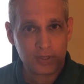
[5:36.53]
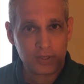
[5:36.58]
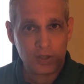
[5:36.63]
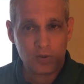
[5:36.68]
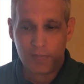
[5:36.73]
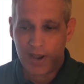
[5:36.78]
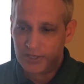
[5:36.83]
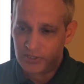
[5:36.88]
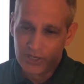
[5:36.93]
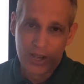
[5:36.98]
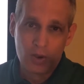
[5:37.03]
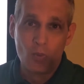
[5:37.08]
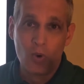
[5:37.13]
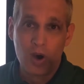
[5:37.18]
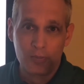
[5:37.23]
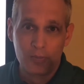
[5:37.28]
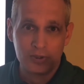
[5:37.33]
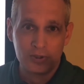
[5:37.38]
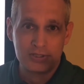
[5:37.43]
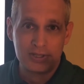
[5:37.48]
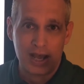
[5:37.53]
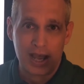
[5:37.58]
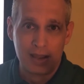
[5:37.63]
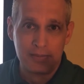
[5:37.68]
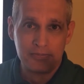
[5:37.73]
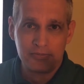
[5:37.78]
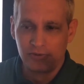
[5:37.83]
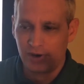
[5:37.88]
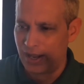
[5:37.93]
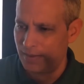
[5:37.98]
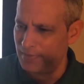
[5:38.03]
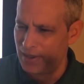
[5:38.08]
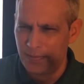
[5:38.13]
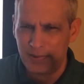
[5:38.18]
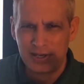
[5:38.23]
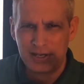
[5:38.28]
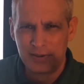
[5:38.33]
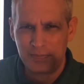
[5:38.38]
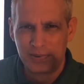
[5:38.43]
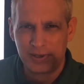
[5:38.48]
You might try one more time, right? Maybe I
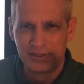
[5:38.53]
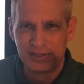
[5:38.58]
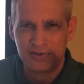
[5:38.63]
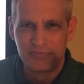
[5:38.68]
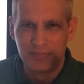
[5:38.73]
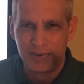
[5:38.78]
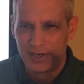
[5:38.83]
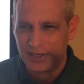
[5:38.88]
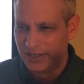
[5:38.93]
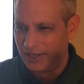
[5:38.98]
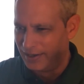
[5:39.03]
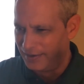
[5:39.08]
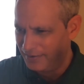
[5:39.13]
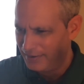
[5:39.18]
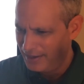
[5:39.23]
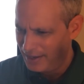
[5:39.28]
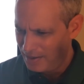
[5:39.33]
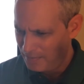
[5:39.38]
didn't put enough money in,